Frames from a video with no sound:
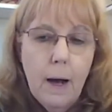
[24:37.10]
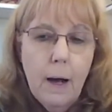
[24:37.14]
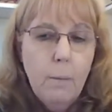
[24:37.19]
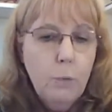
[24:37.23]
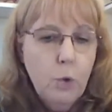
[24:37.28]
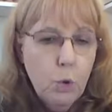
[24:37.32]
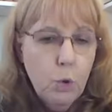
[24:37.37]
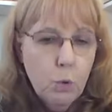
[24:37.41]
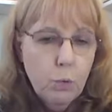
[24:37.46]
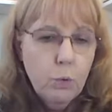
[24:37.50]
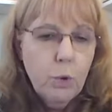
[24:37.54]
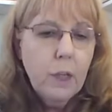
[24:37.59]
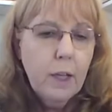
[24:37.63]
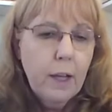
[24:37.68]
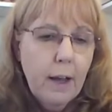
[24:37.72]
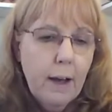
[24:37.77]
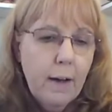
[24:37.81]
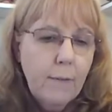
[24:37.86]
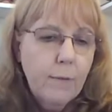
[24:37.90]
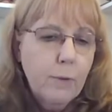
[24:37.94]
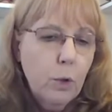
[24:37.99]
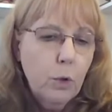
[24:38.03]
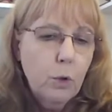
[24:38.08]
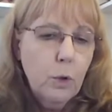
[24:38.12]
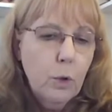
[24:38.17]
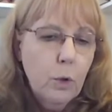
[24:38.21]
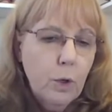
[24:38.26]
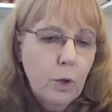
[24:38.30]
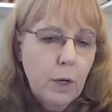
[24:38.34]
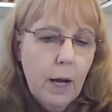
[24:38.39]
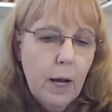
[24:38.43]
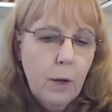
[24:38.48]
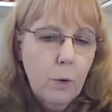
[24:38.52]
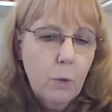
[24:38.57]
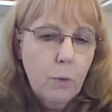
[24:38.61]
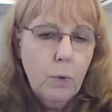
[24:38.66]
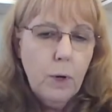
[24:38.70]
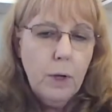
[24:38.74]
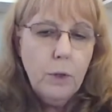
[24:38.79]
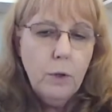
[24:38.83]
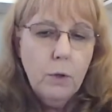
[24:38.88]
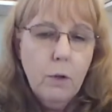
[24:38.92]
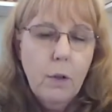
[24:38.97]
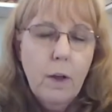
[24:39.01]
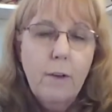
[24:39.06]
You really have to learn how to
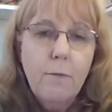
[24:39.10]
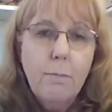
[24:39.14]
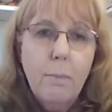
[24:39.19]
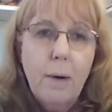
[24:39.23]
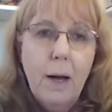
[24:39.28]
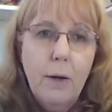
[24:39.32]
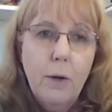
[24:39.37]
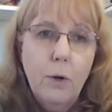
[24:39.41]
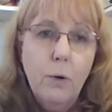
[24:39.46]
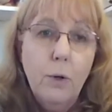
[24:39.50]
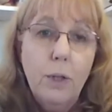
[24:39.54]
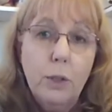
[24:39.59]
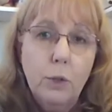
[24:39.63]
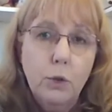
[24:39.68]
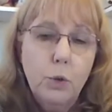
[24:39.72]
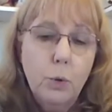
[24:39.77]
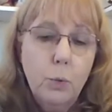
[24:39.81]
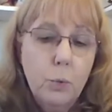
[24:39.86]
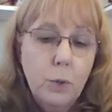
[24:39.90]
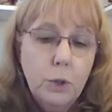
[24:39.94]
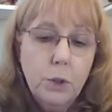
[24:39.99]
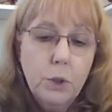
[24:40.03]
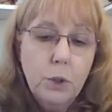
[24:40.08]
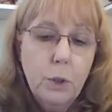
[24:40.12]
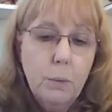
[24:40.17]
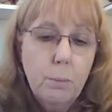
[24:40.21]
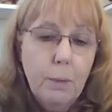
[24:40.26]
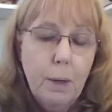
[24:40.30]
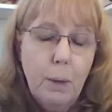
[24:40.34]
run your life by your intuition,